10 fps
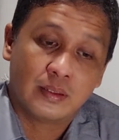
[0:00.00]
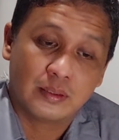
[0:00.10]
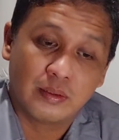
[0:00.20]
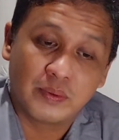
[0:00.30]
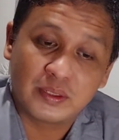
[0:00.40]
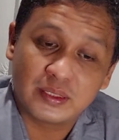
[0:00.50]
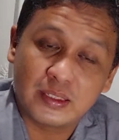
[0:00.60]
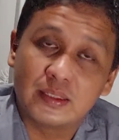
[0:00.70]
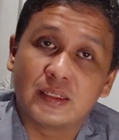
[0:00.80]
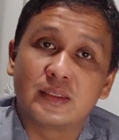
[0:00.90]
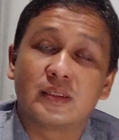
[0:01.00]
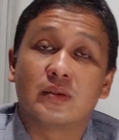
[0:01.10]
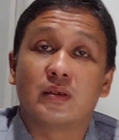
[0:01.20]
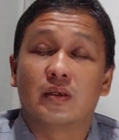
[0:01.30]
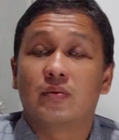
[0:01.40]
The first sentence,
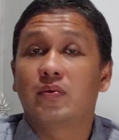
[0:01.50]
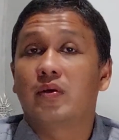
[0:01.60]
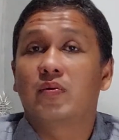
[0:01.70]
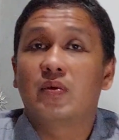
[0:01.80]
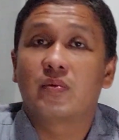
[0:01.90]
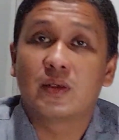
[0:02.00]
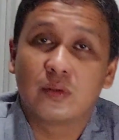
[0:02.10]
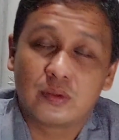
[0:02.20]
if we want to